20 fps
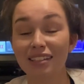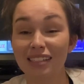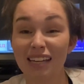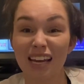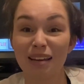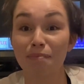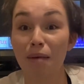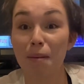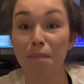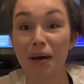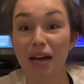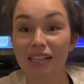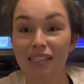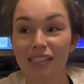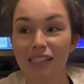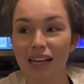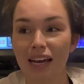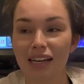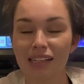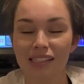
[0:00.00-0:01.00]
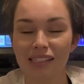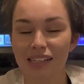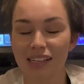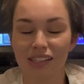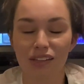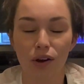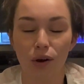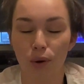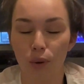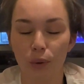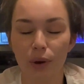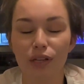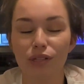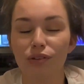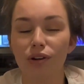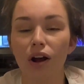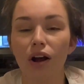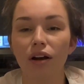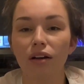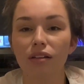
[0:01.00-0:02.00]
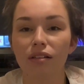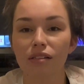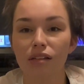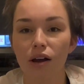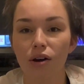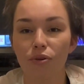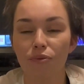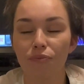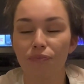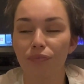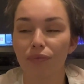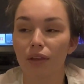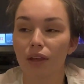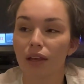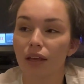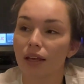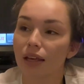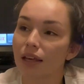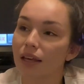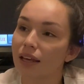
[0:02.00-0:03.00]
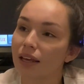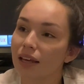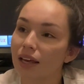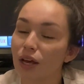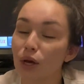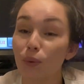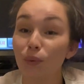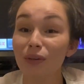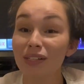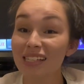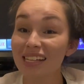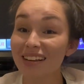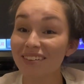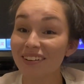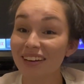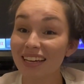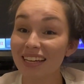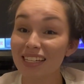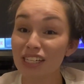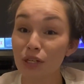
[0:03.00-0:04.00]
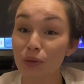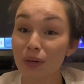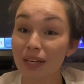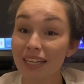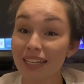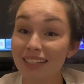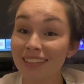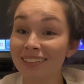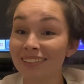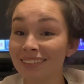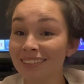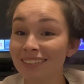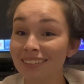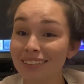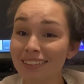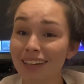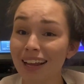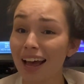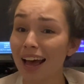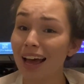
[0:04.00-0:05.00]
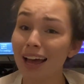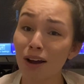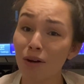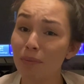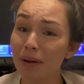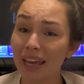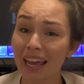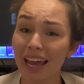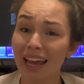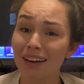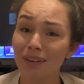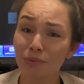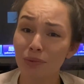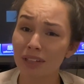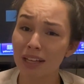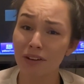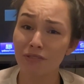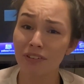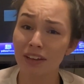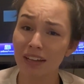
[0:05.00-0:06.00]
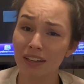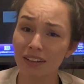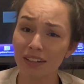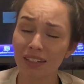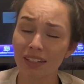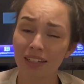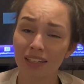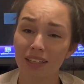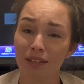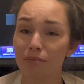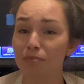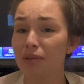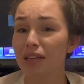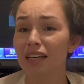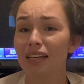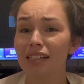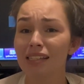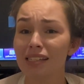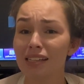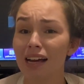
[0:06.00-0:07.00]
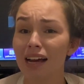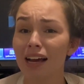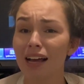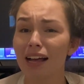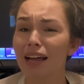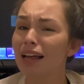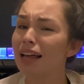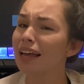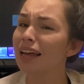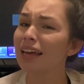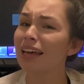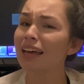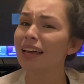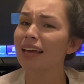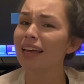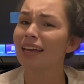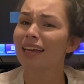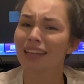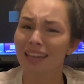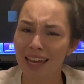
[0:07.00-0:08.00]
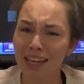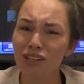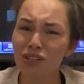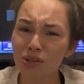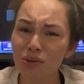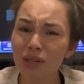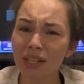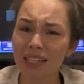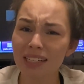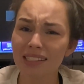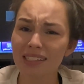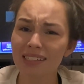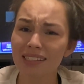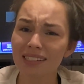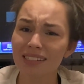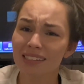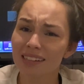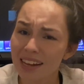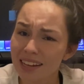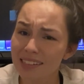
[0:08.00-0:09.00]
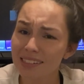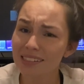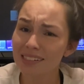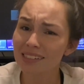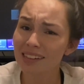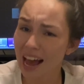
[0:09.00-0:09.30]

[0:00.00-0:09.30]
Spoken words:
take my best guess and it's always wrong. So we'll see if I can do it. I hope I can without fail because I can do this. Yes.